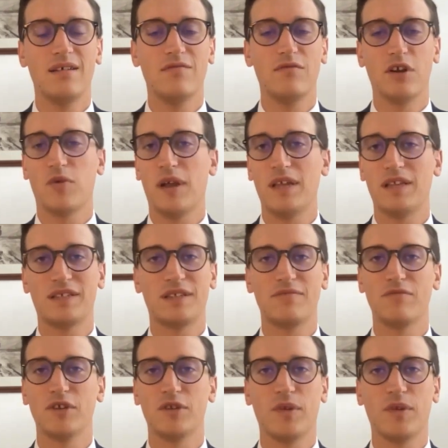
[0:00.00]
requests
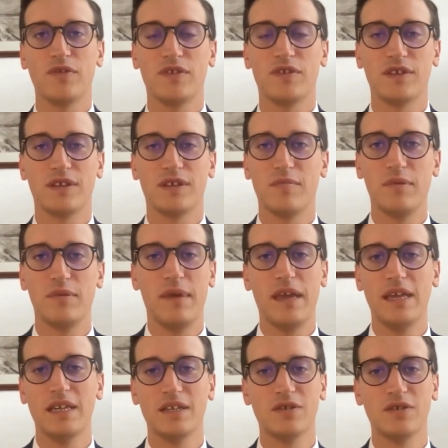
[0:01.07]
and responses can be made